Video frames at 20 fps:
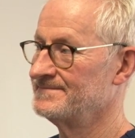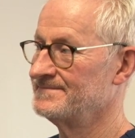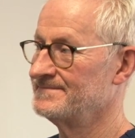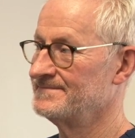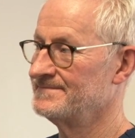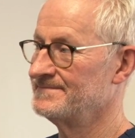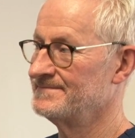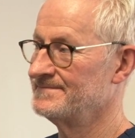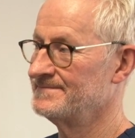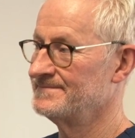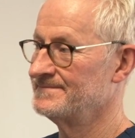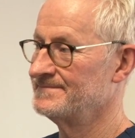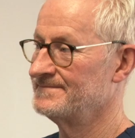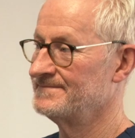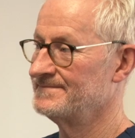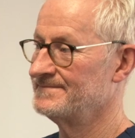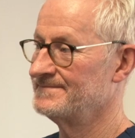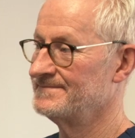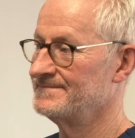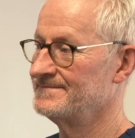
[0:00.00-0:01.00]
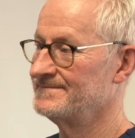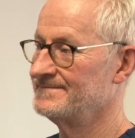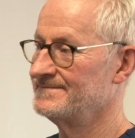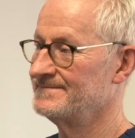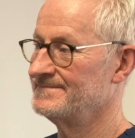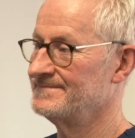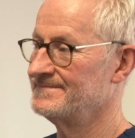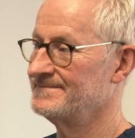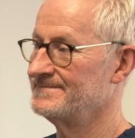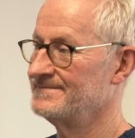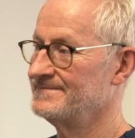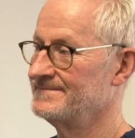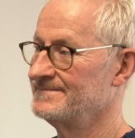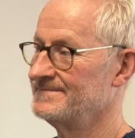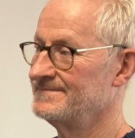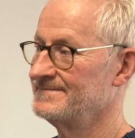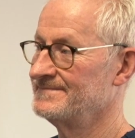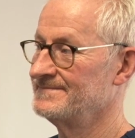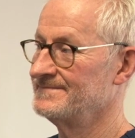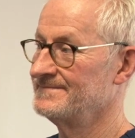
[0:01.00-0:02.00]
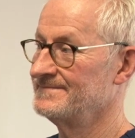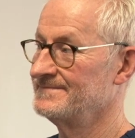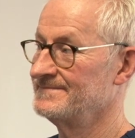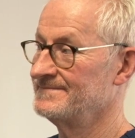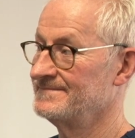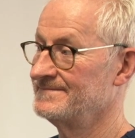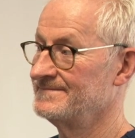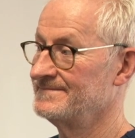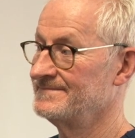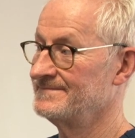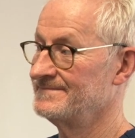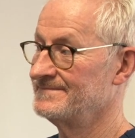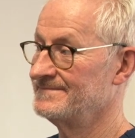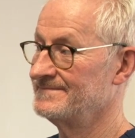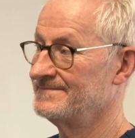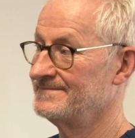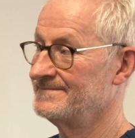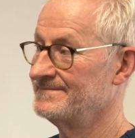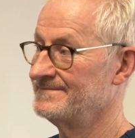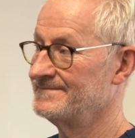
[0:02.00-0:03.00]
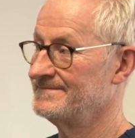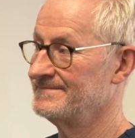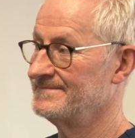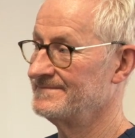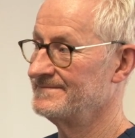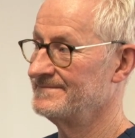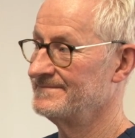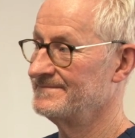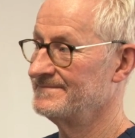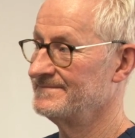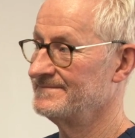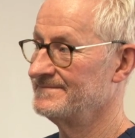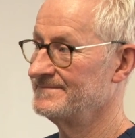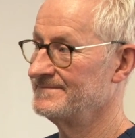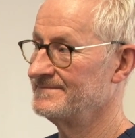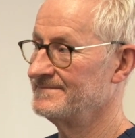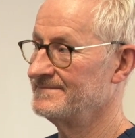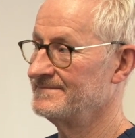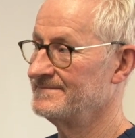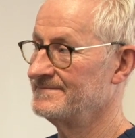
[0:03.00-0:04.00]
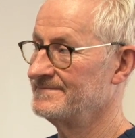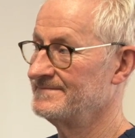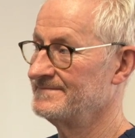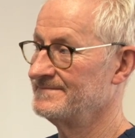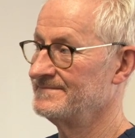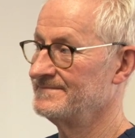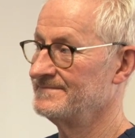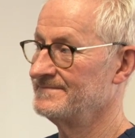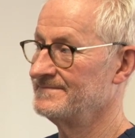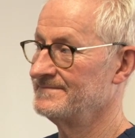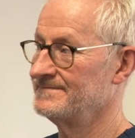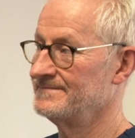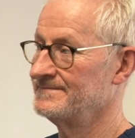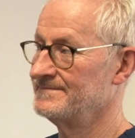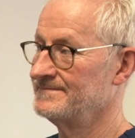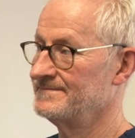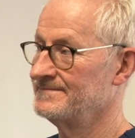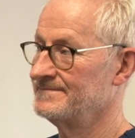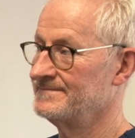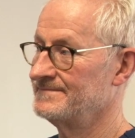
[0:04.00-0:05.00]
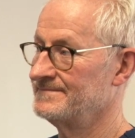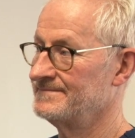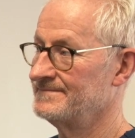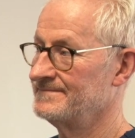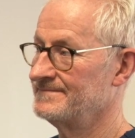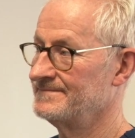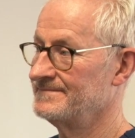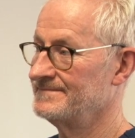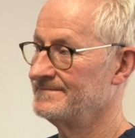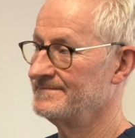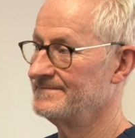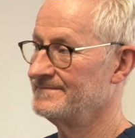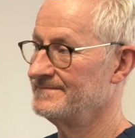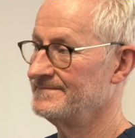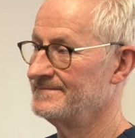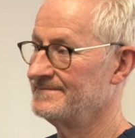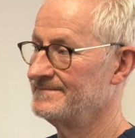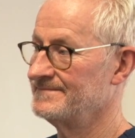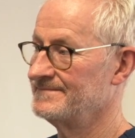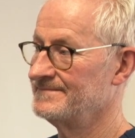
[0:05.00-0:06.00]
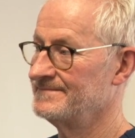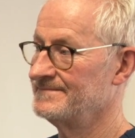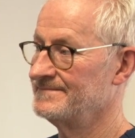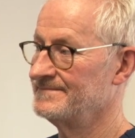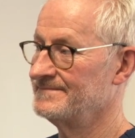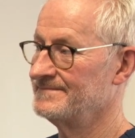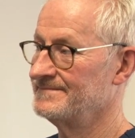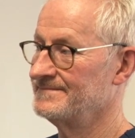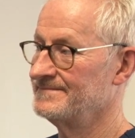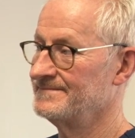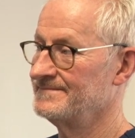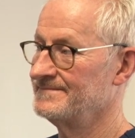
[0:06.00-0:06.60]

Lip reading: This person isn't speaking.